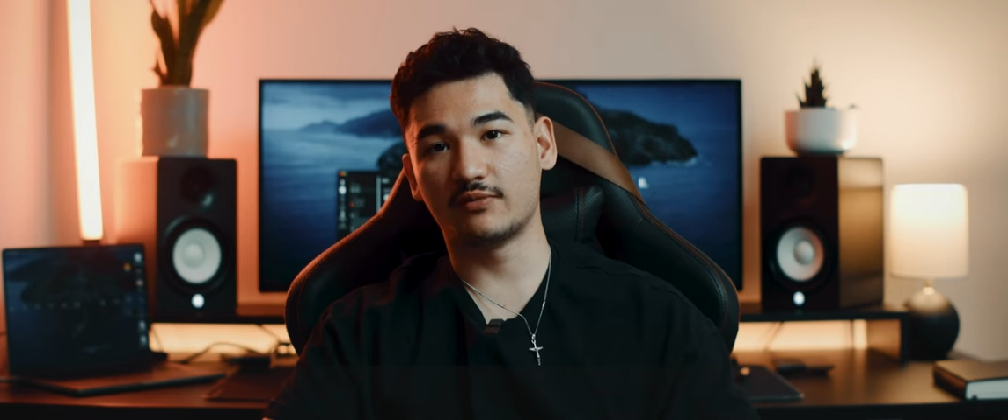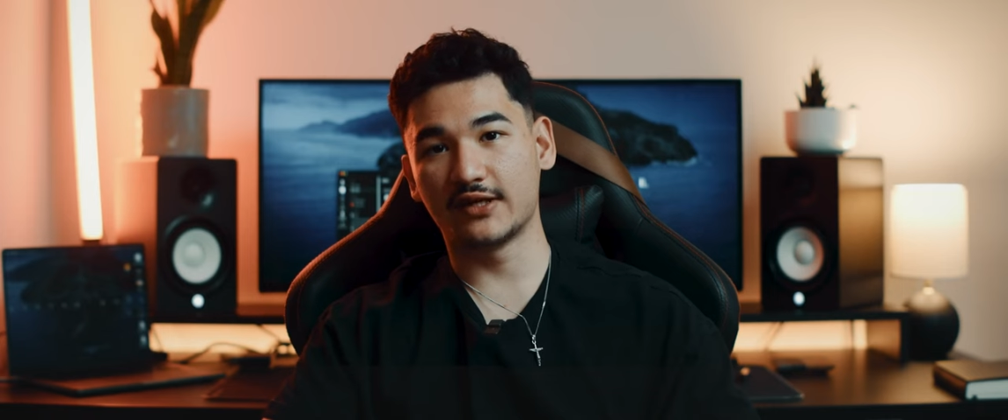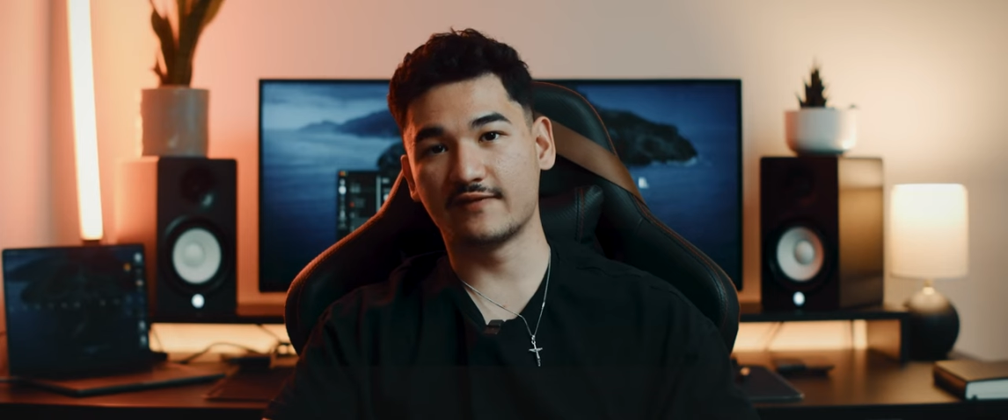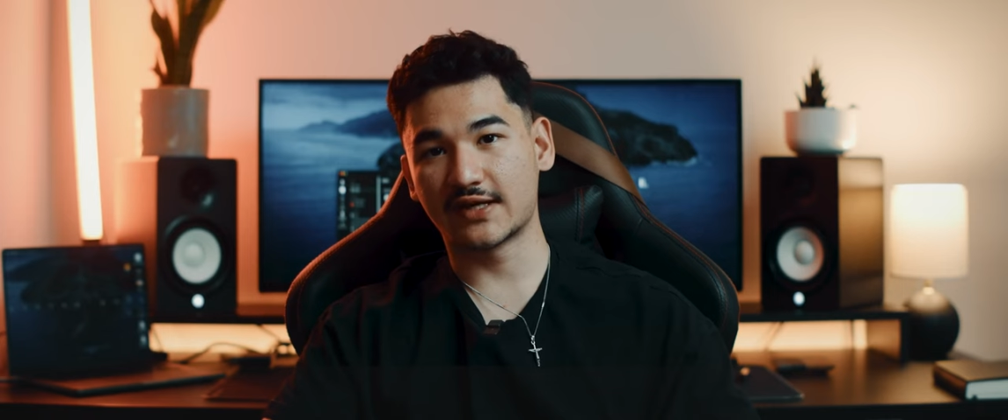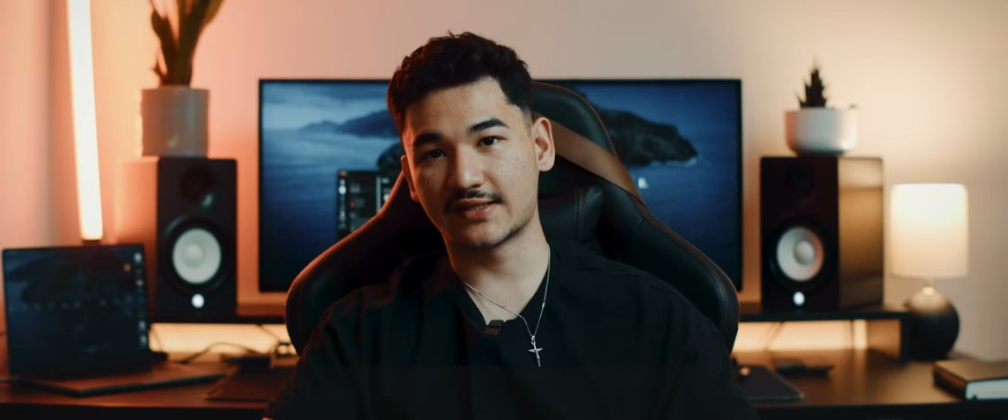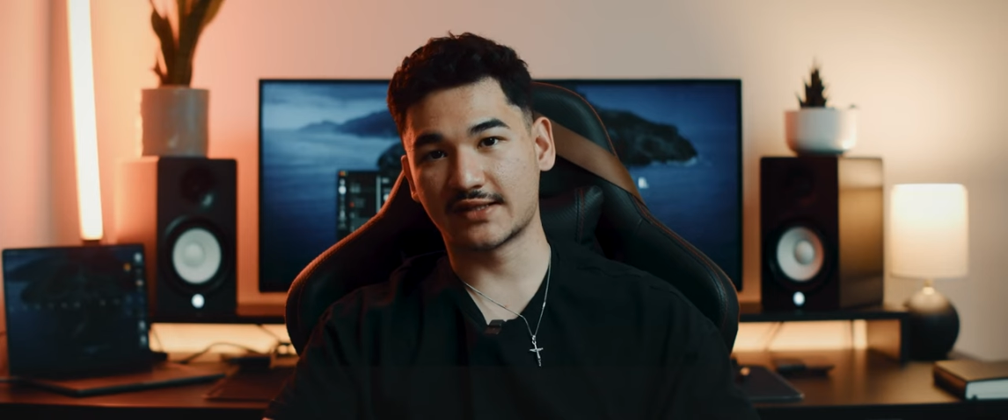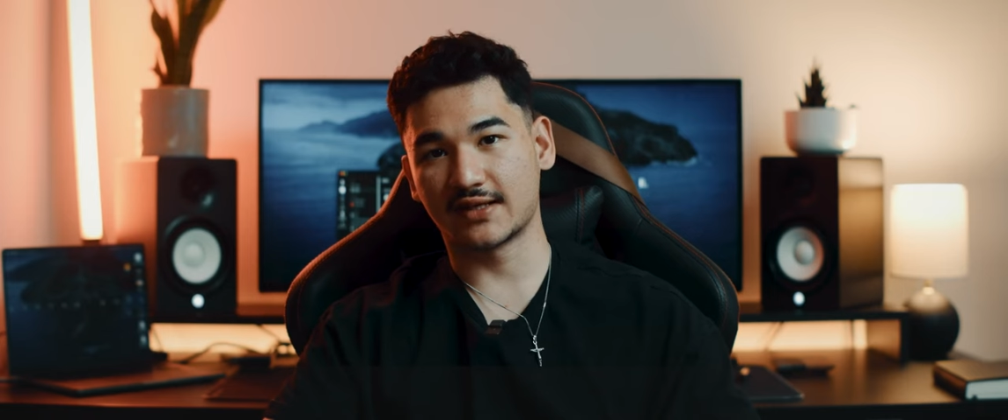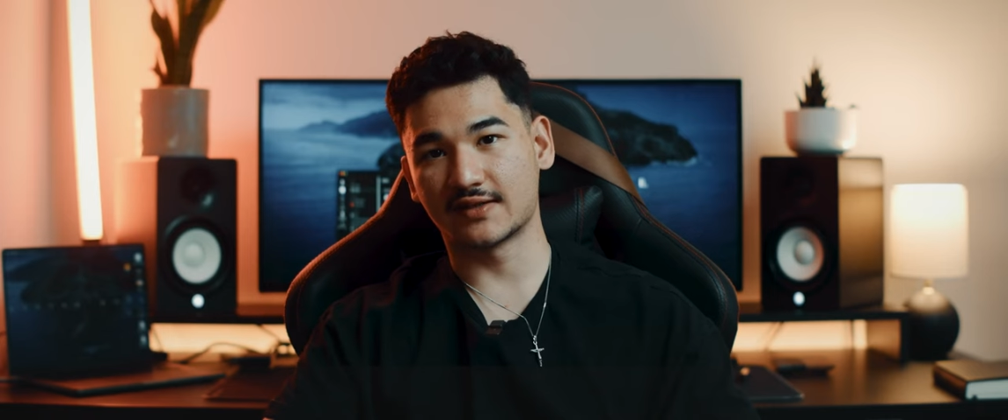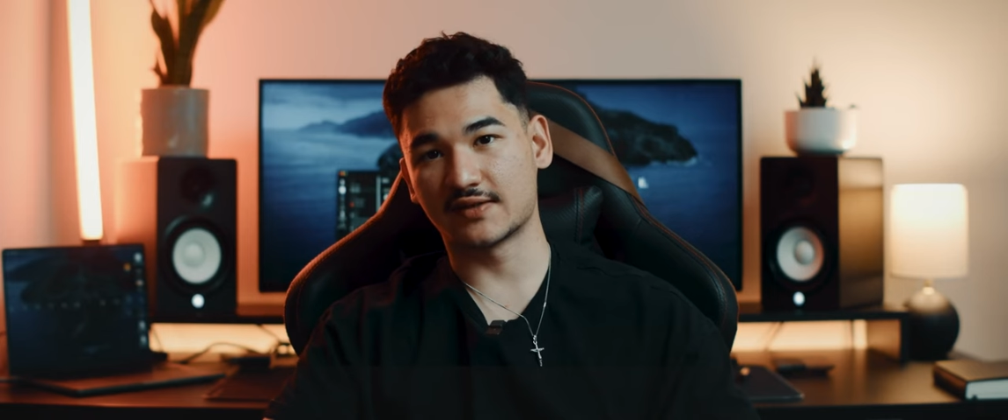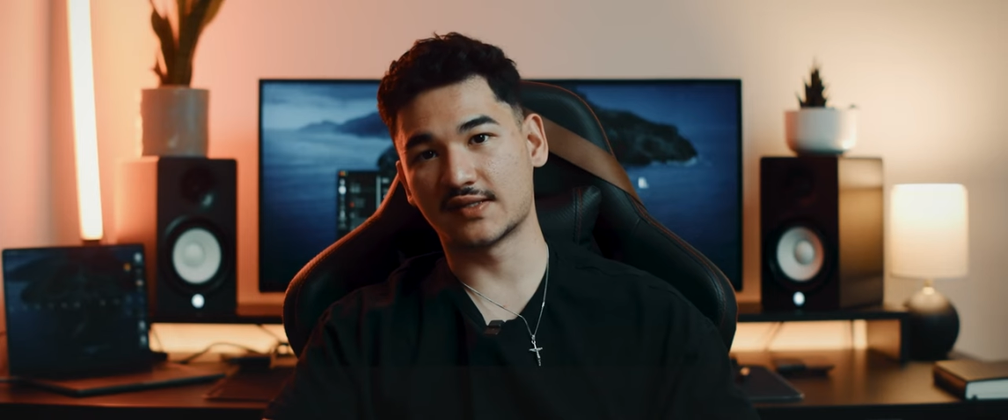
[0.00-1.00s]
be investing
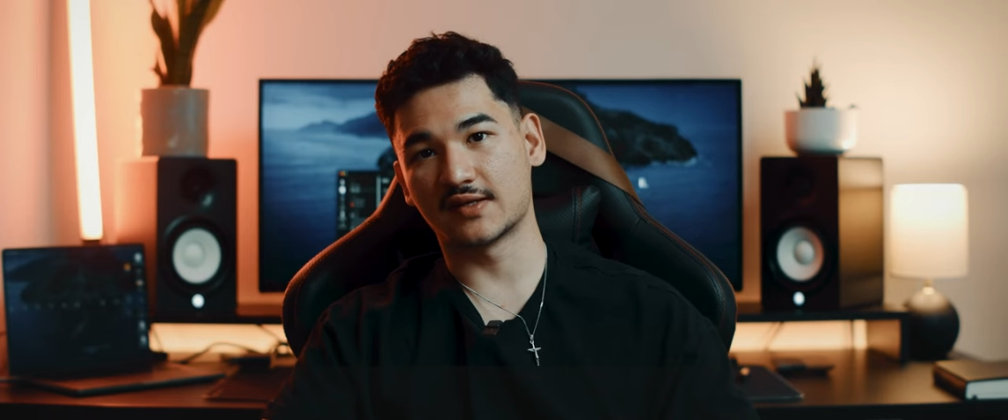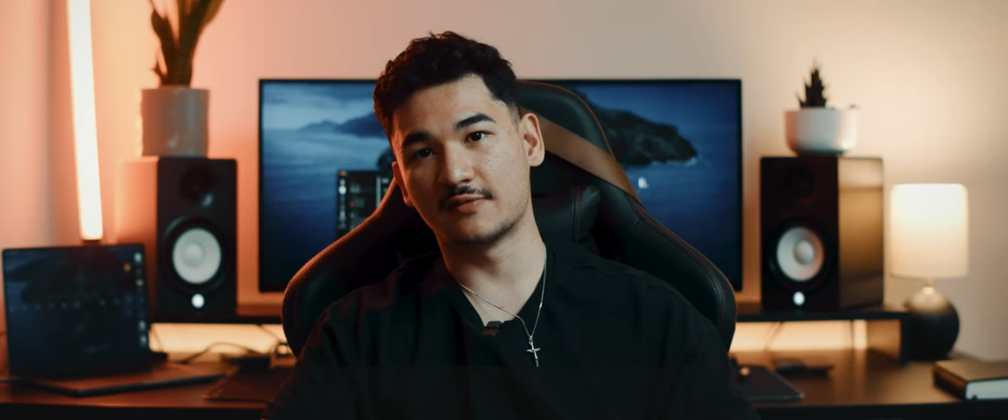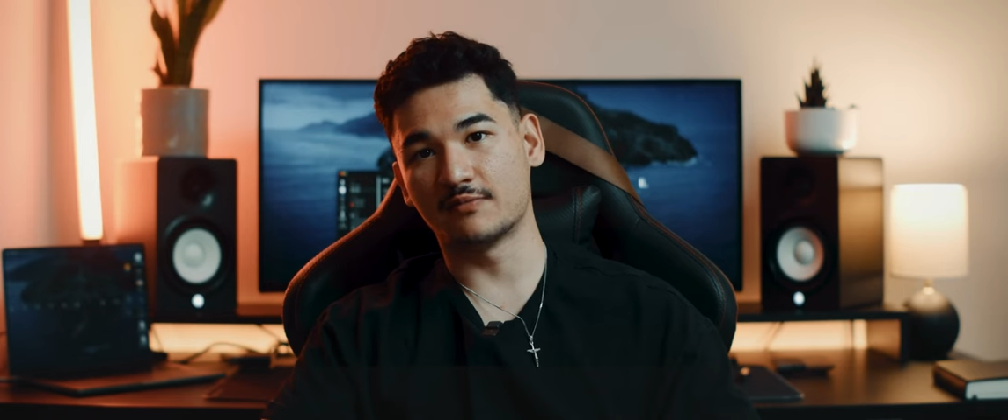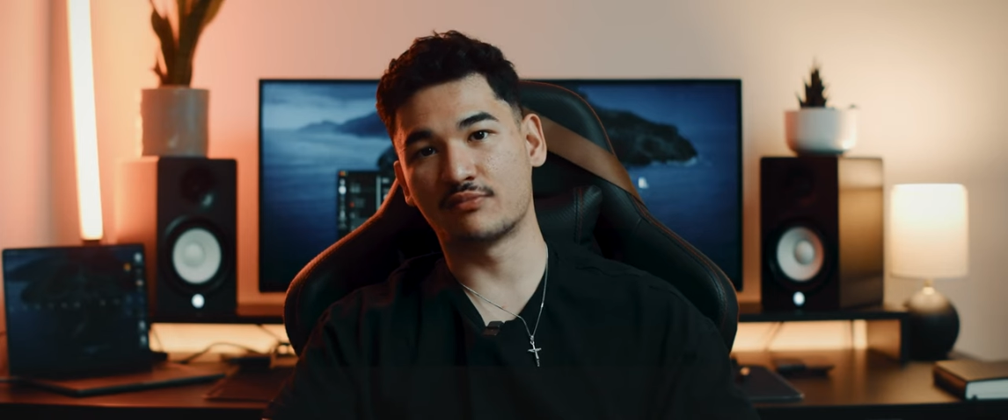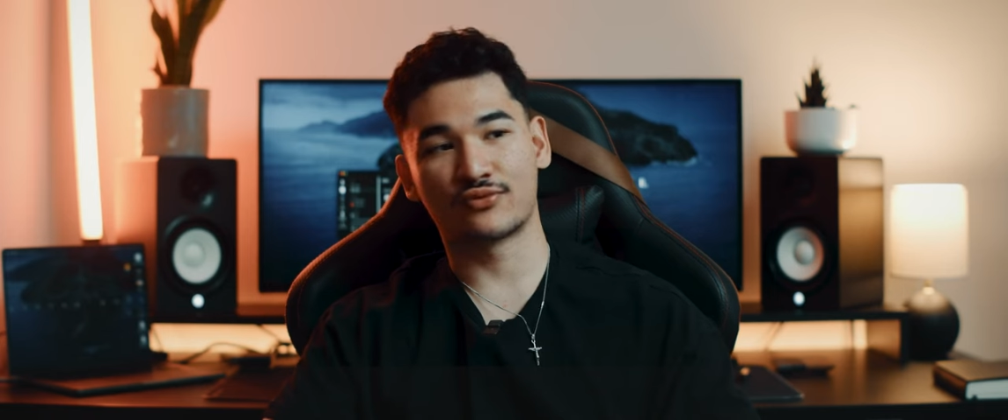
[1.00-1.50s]
into some